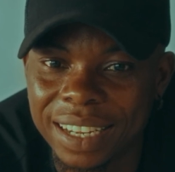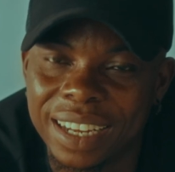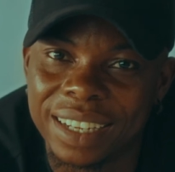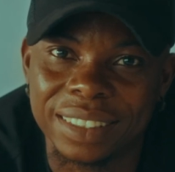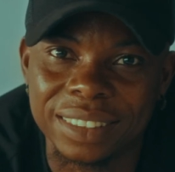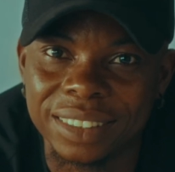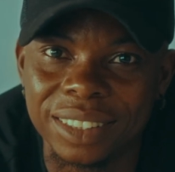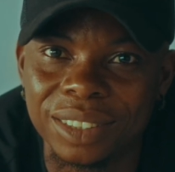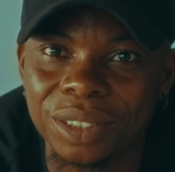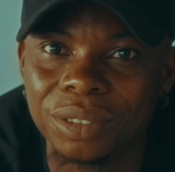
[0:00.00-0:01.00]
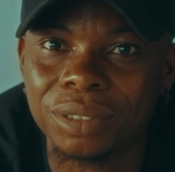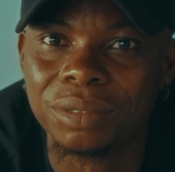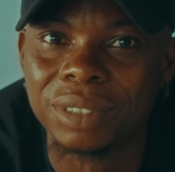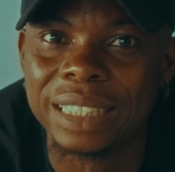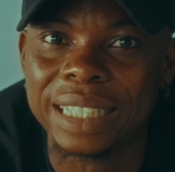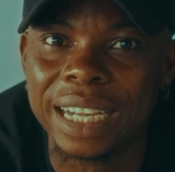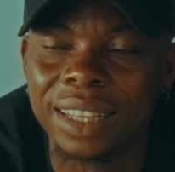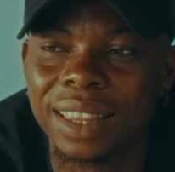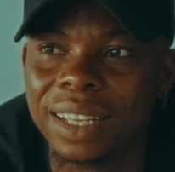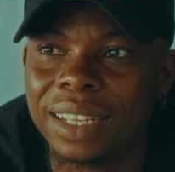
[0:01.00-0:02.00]
and we did
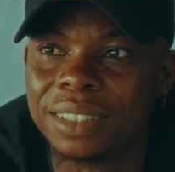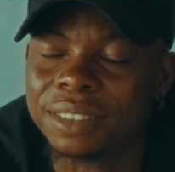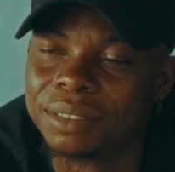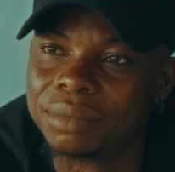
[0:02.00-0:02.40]
our thing.